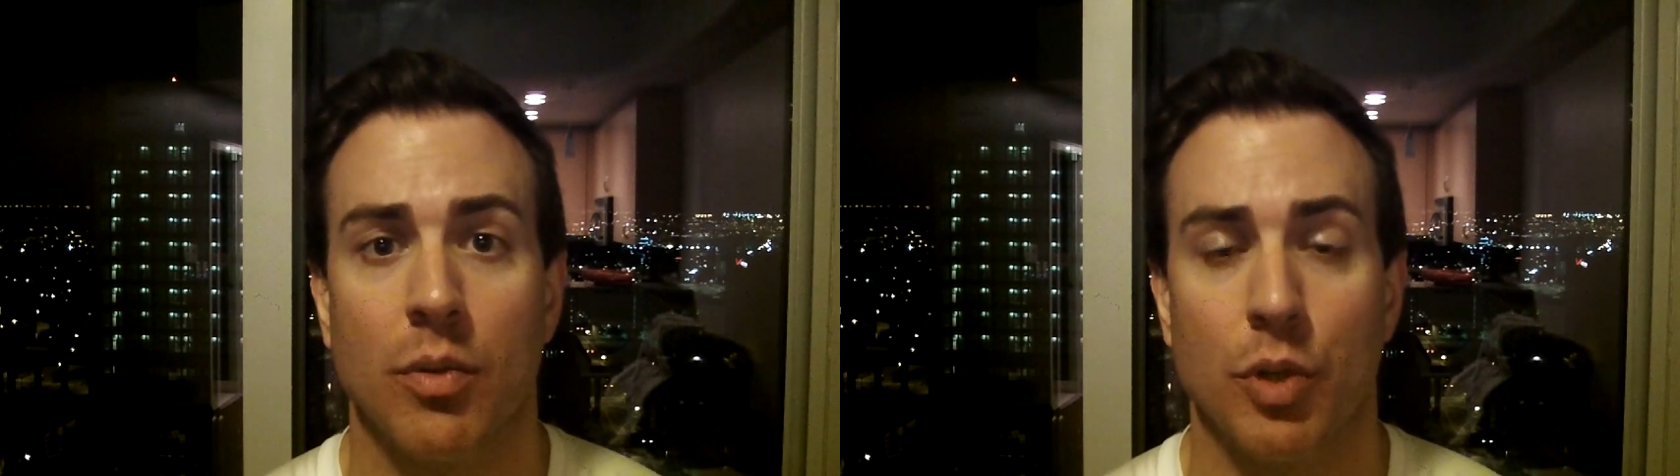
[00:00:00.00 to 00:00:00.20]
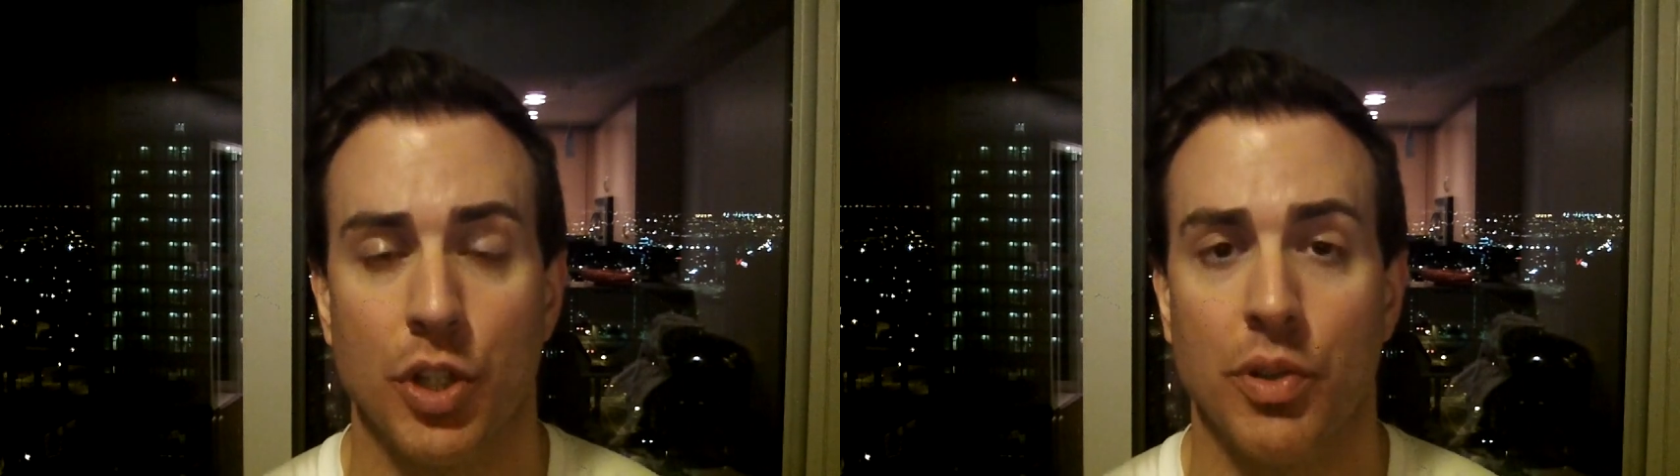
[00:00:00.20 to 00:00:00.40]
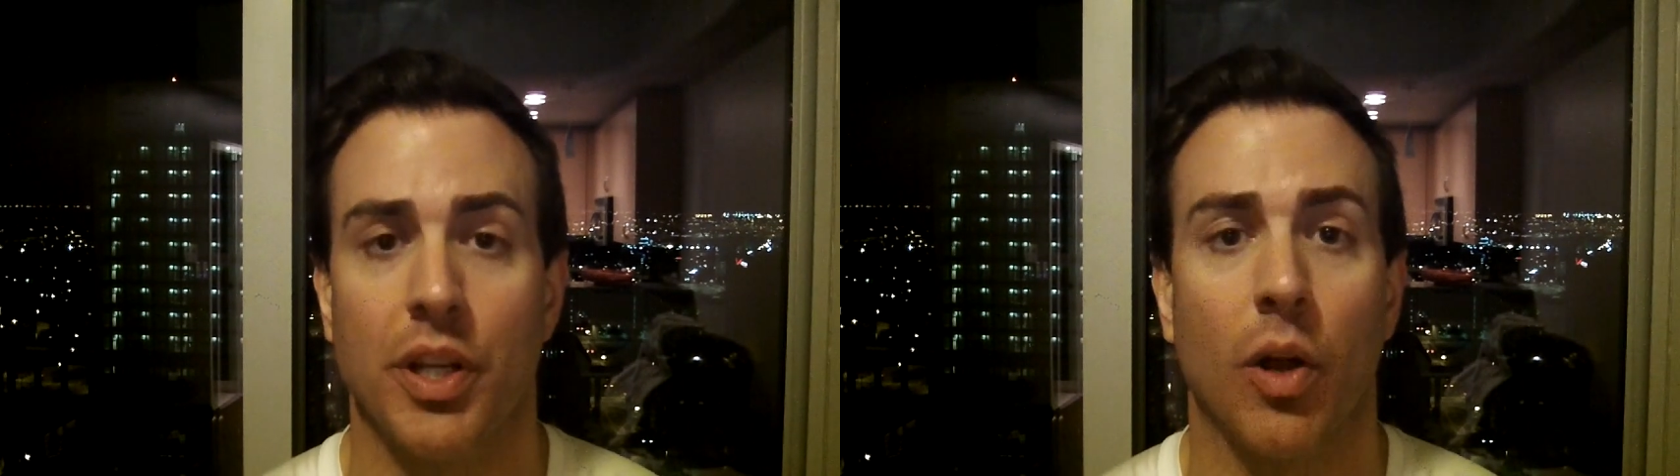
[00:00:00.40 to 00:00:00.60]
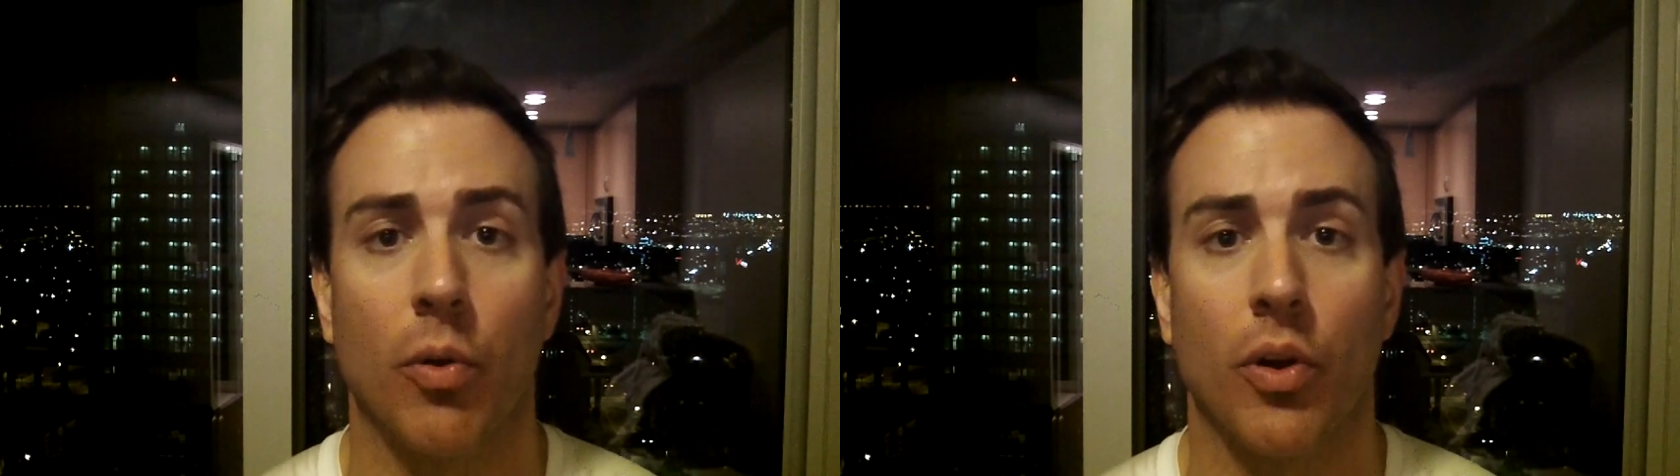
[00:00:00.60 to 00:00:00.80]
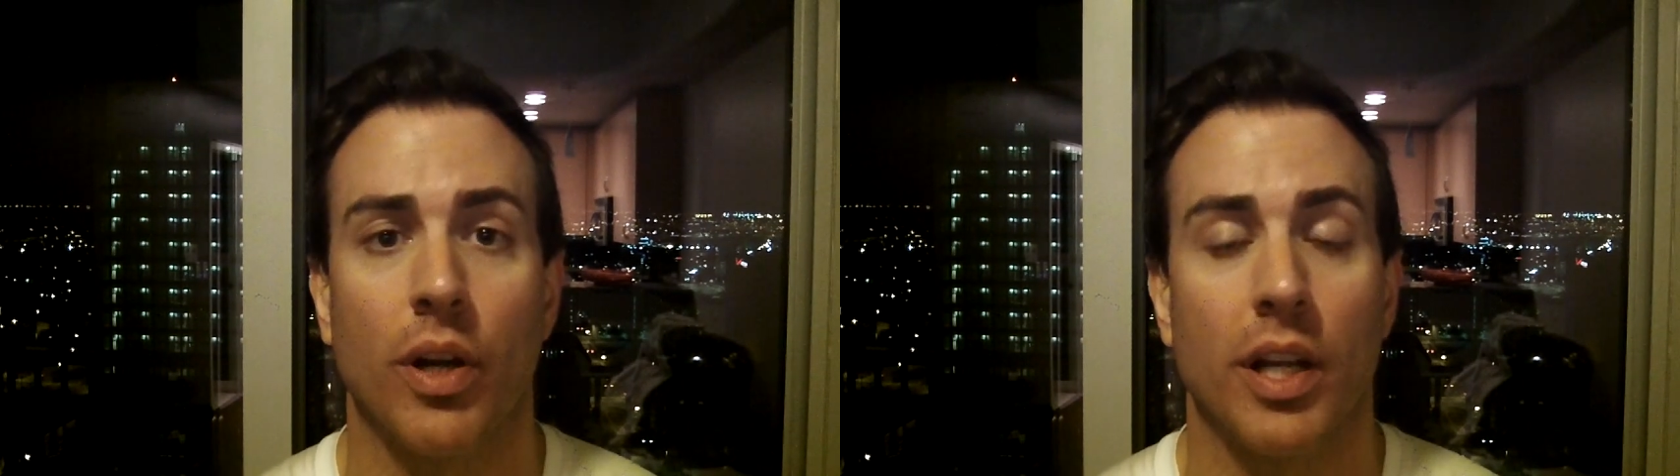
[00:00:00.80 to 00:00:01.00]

when you get older.